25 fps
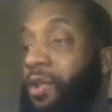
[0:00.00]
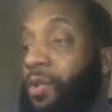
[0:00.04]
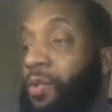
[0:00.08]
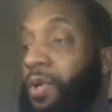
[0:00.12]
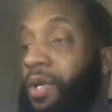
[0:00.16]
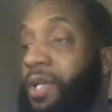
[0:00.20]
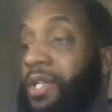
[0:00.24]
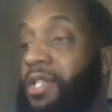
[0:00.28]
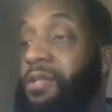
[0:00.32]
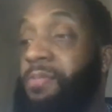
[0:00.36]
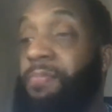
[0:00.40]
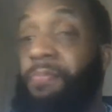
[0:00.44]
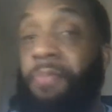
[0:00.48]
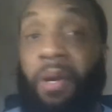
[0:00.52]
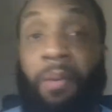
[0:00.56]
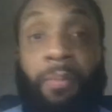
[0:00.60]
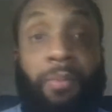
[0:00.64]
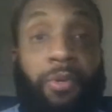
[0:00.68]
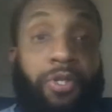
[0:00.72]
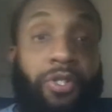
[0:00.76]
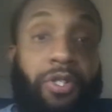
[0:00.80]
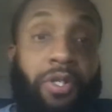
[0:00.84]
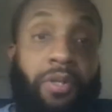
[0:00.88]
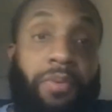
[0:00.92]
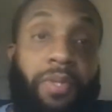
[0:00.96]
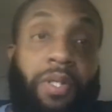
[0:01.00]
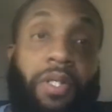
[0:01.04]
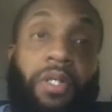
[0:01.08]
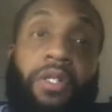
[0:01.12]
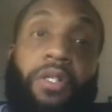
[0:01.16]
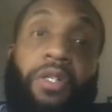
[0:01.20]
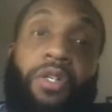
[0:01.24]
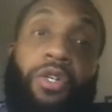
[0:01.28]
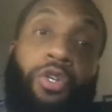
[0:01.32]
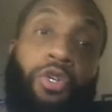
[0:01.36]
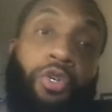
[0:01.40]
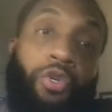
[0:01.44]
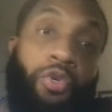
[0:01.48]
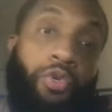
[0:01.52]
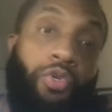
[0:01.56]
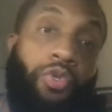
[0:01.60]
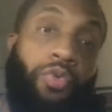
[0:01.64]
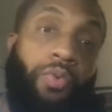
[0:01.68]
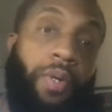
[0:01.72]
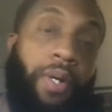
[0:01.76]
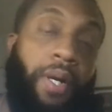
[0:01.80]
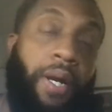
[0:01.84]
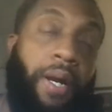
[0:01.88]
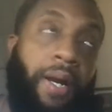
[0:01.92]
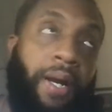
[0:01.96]
one is memberships. This is a huge
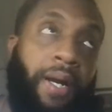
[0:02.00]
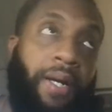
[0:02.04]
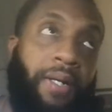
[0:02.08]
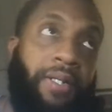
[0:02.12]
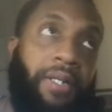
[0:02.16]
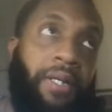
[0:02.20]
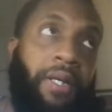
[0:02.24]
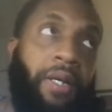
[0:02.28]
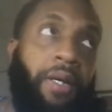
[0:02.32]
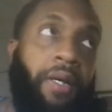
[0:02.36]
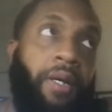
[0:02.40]
one, guys.